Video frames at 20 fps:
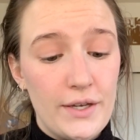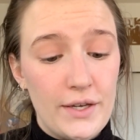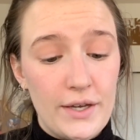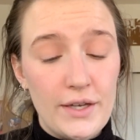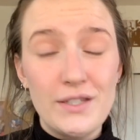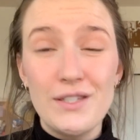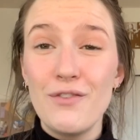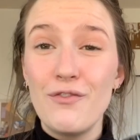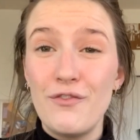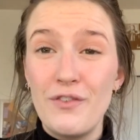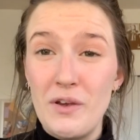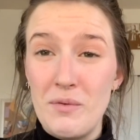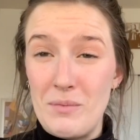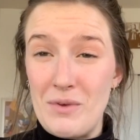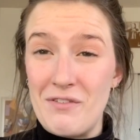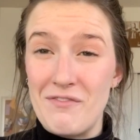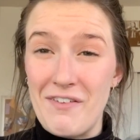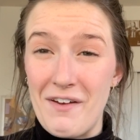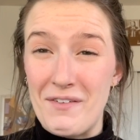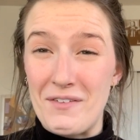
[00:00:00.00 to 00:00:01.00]
It's a Fit
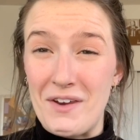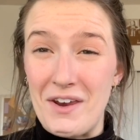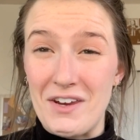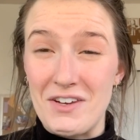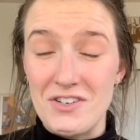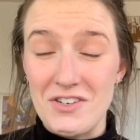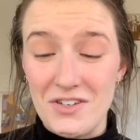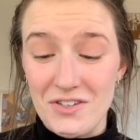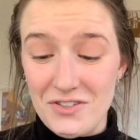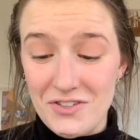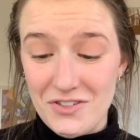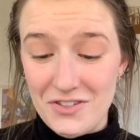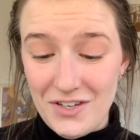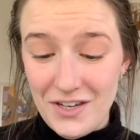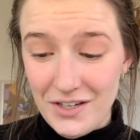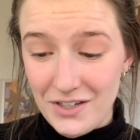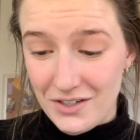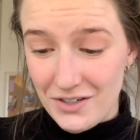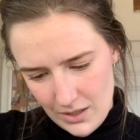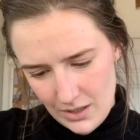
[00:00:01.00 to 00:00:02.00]
Me foundation stick.